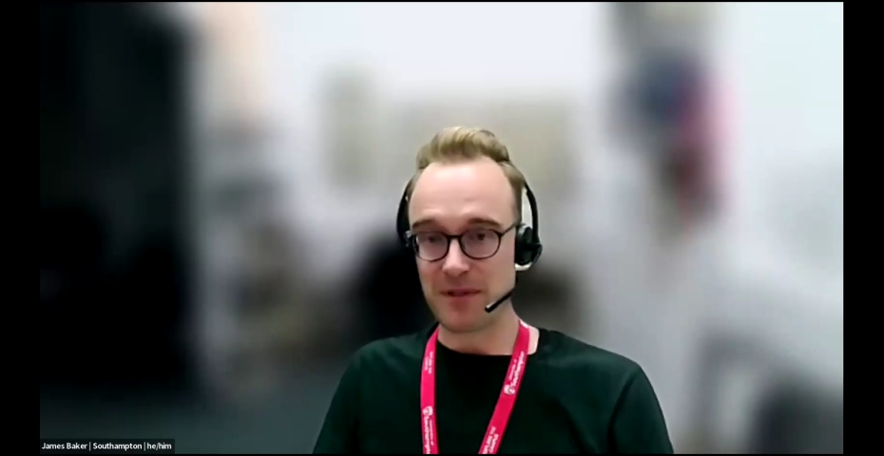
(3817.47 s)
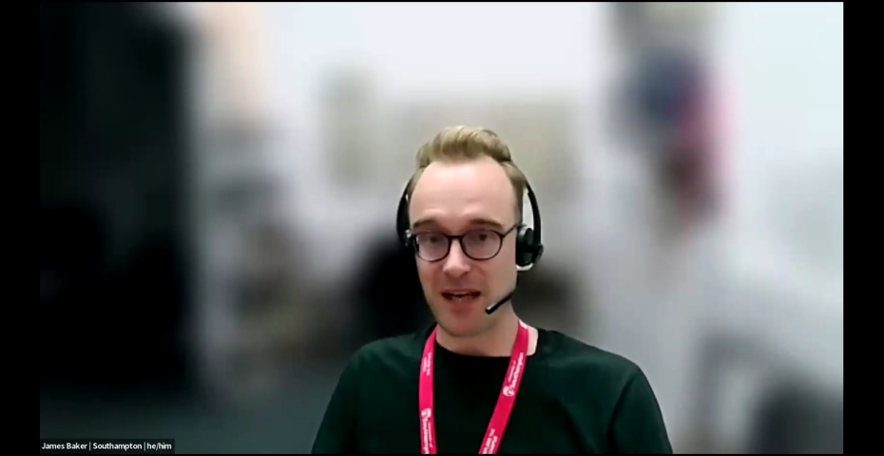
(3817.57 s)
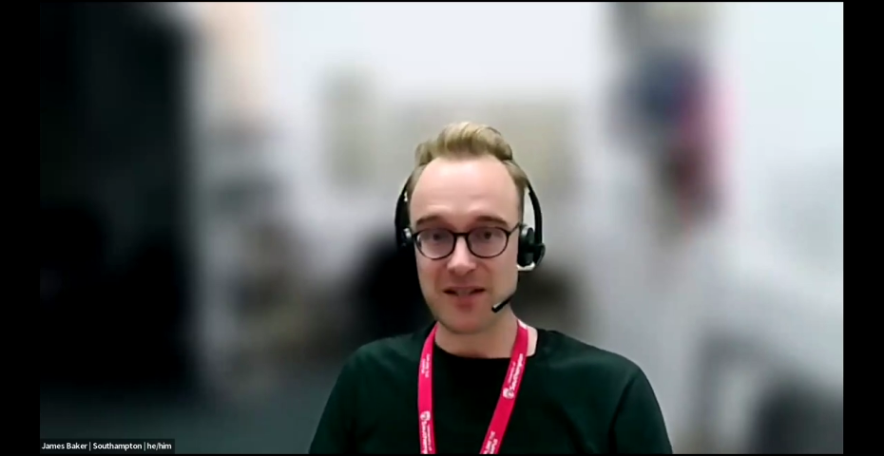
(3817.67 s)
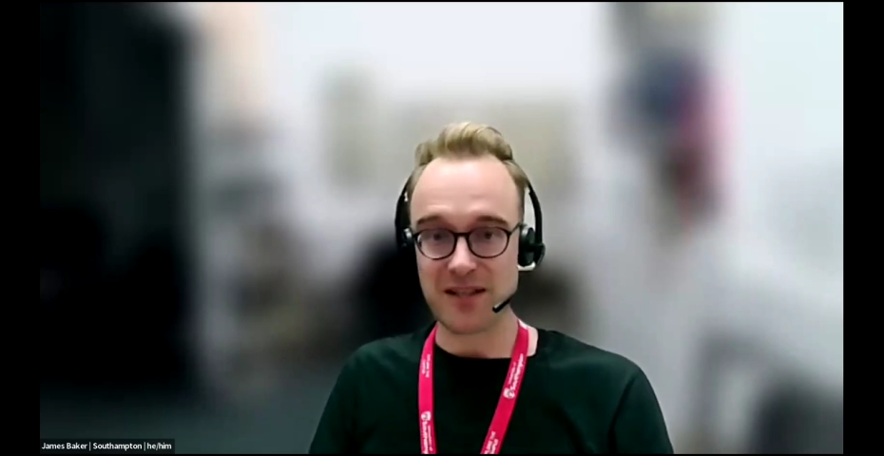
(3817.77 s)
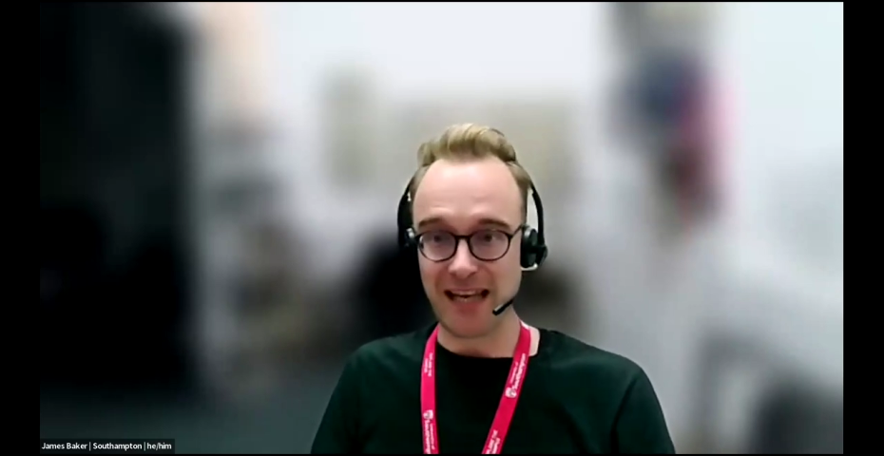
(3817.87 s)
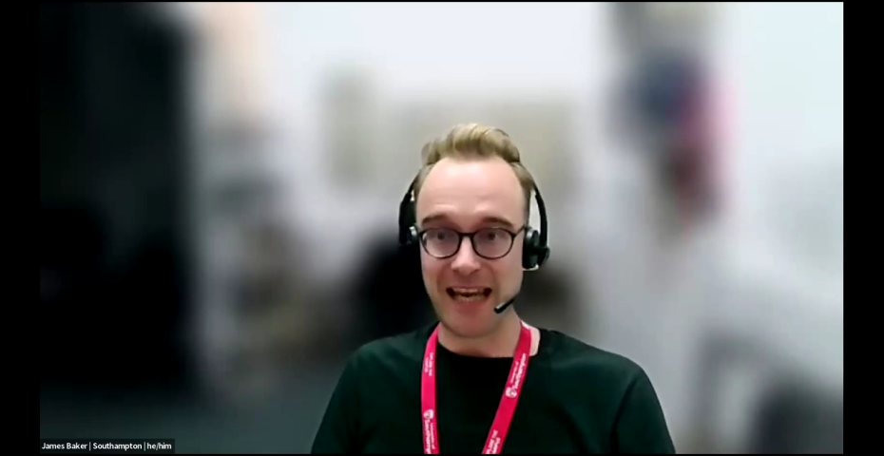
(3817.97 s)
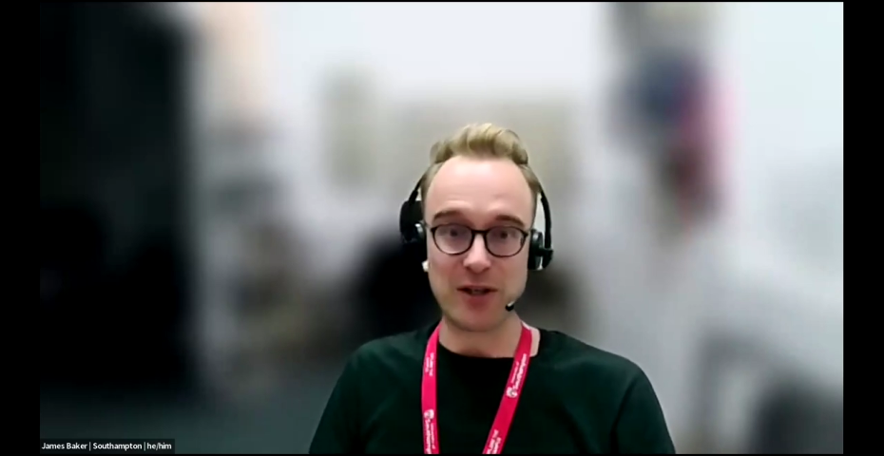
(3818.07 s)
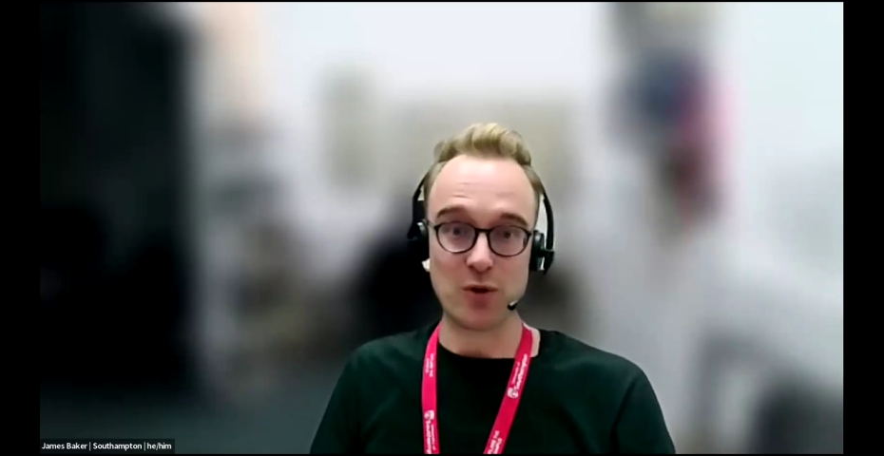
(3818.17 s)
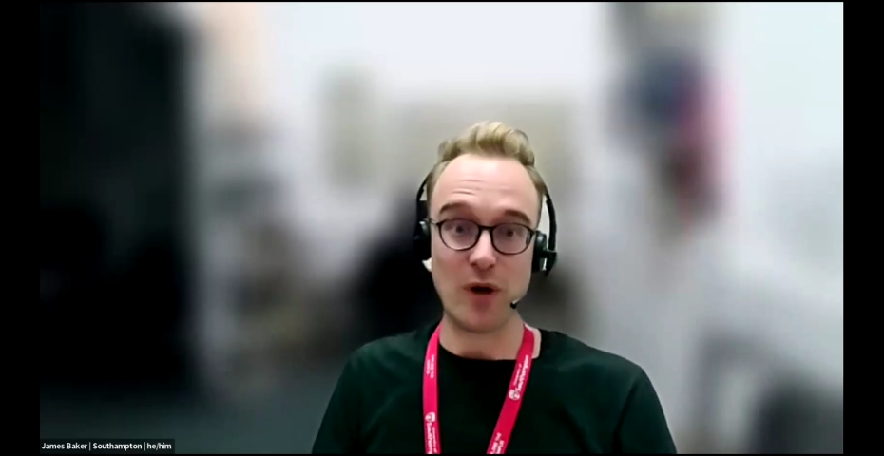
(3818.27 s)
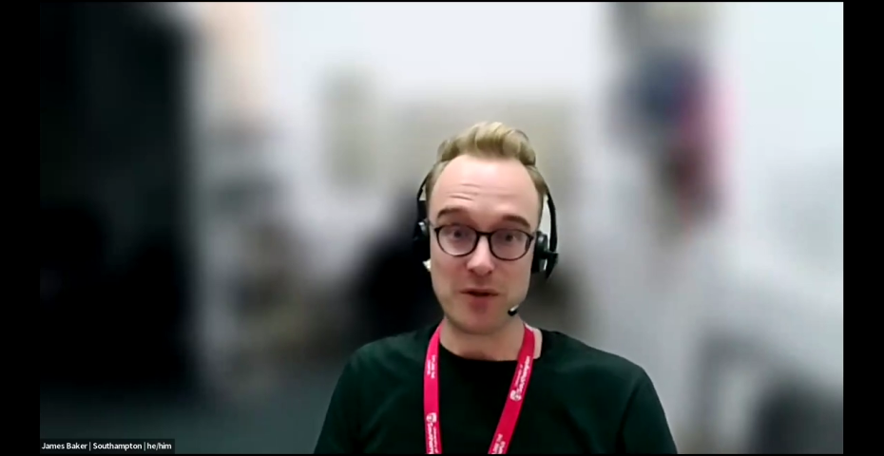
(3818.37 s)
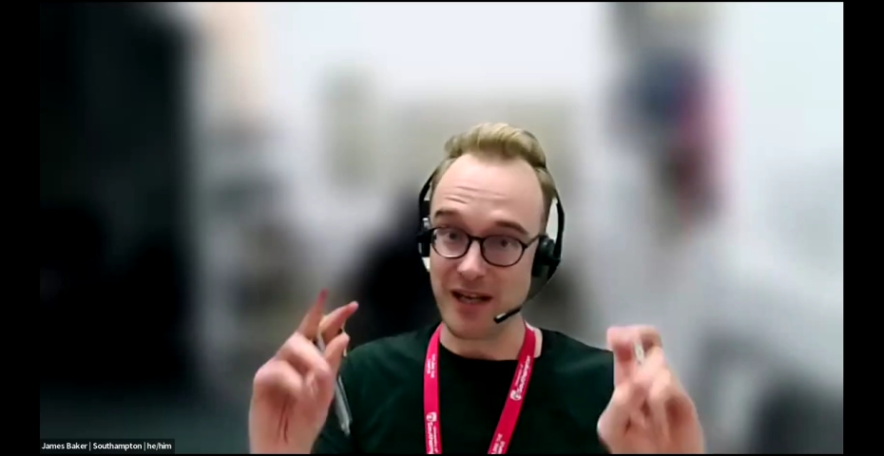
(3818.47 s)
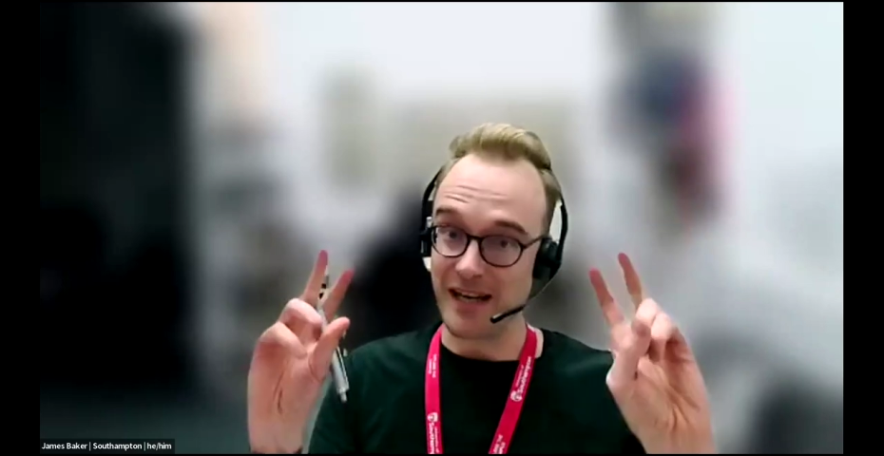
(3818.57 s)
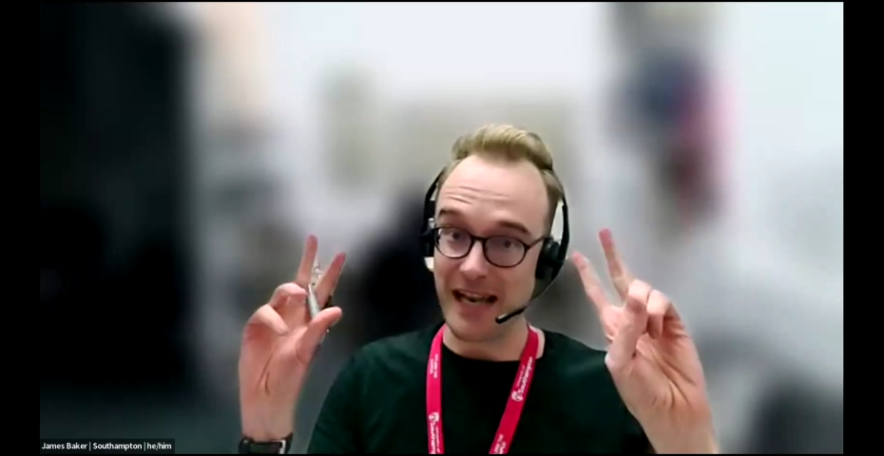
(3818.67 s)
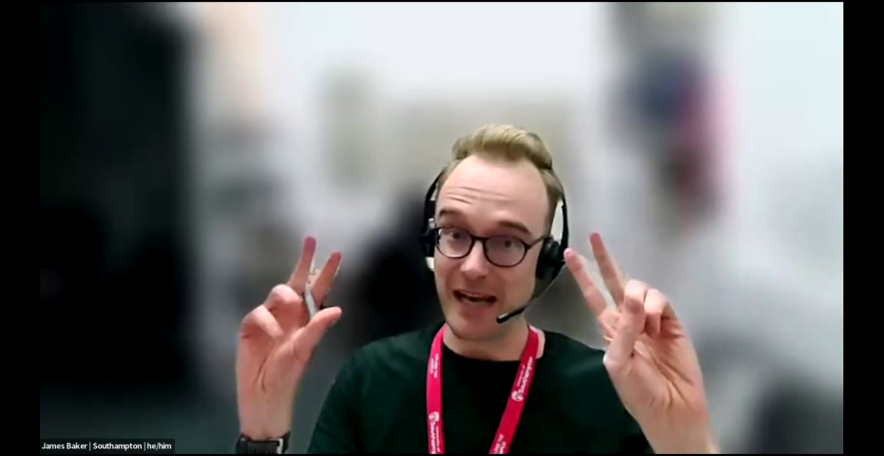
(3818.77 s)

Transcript: updating in quotes an